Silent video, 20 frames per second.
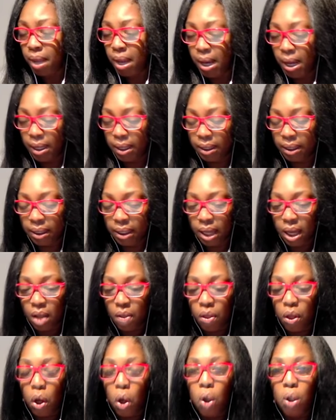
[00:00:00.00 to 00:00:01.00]
it's
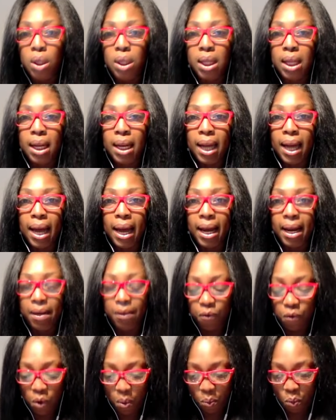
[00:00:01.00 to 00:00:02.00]
the on the line
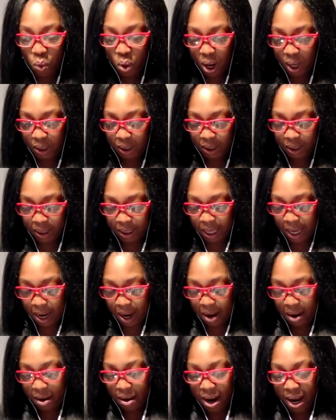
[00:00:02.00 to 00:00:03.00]
from what
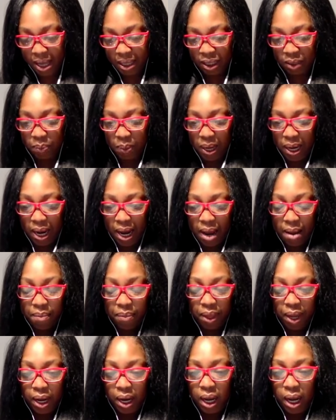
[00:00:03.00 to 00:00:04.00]
here has been
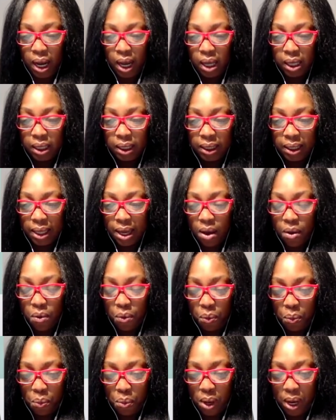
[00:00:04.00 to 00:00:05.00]
happening.
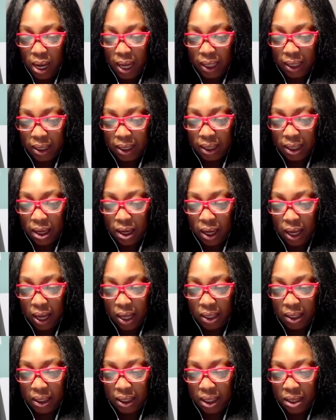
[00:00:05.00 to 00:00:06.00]
So let's look
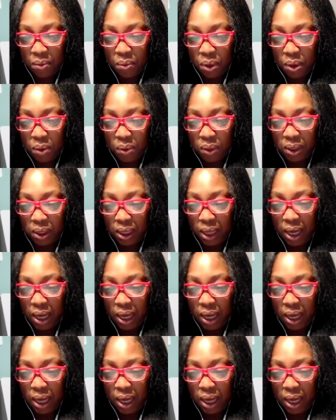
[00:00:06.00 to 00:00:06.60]
and see what was